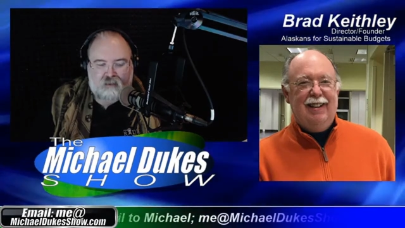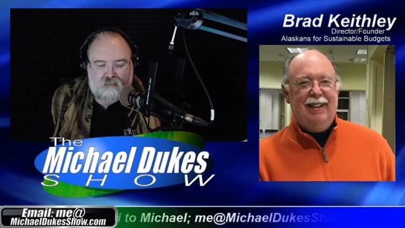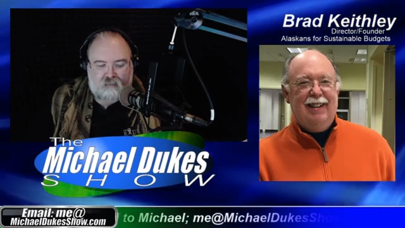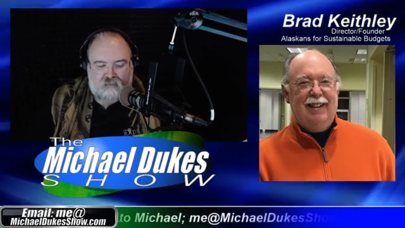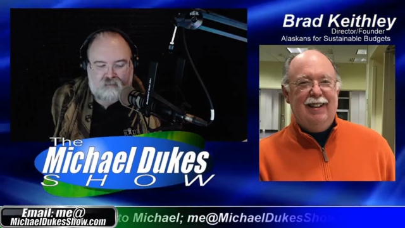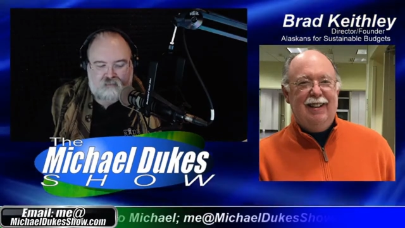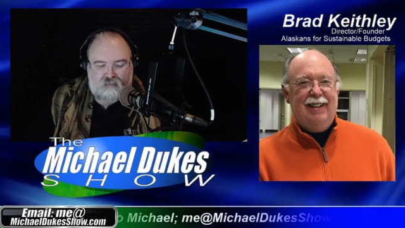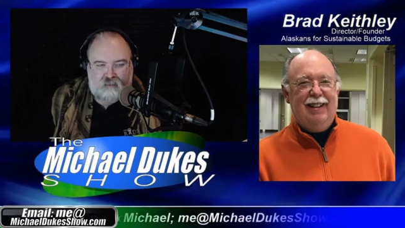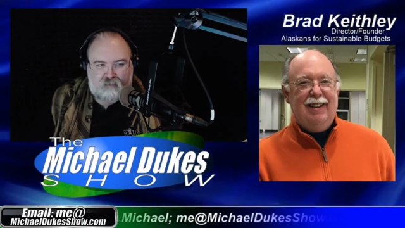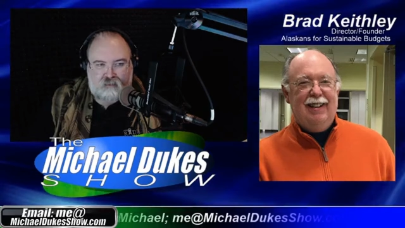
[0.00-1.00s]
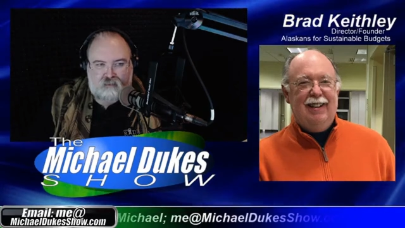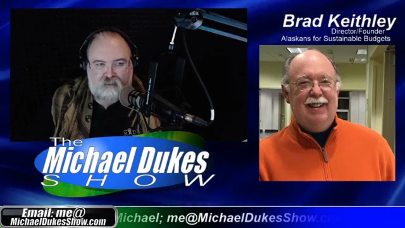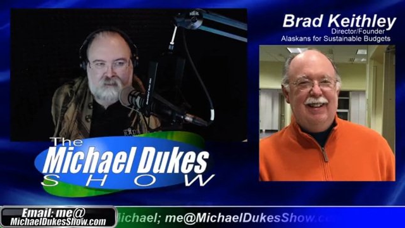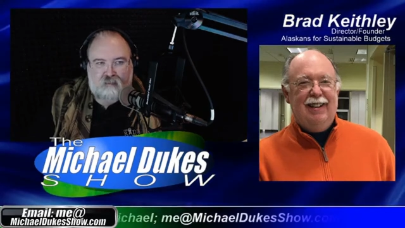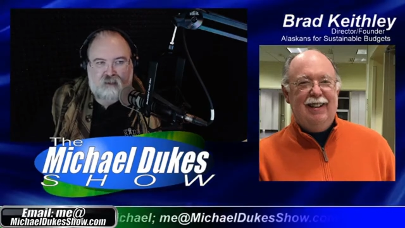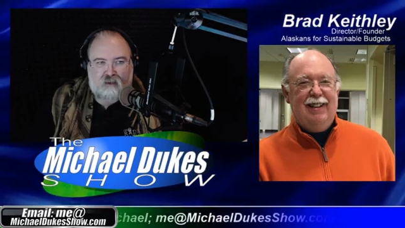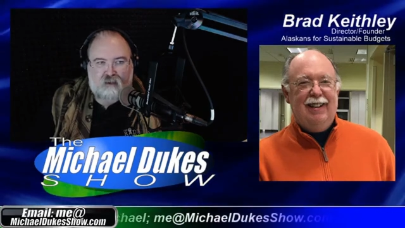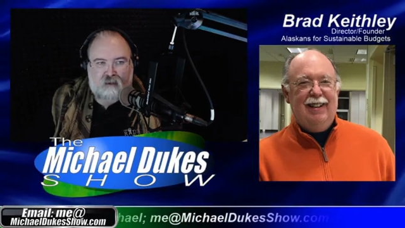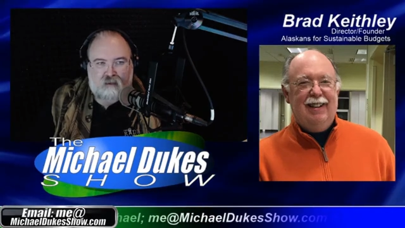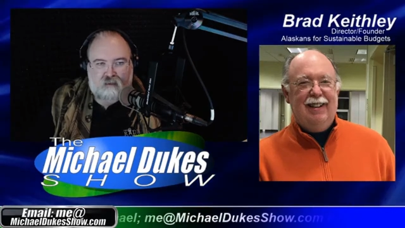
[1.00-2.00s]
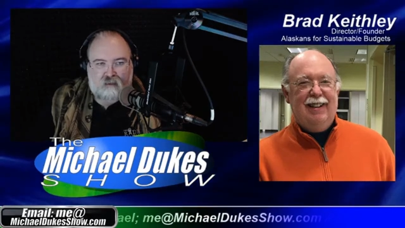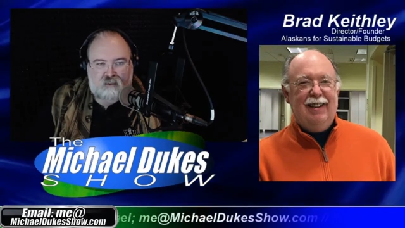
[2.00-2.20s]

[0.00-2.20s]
Speaker 1: The CBR,